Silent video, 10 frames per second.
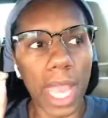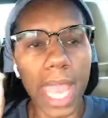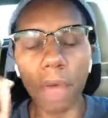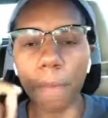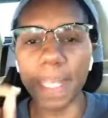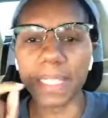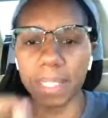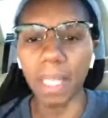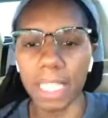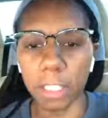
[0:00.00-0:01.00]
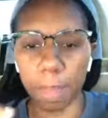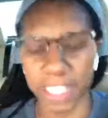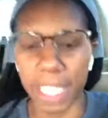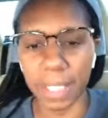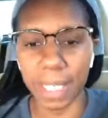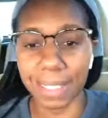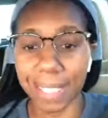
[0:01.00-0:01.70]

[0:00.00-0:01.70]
it would be silly to pretend that it's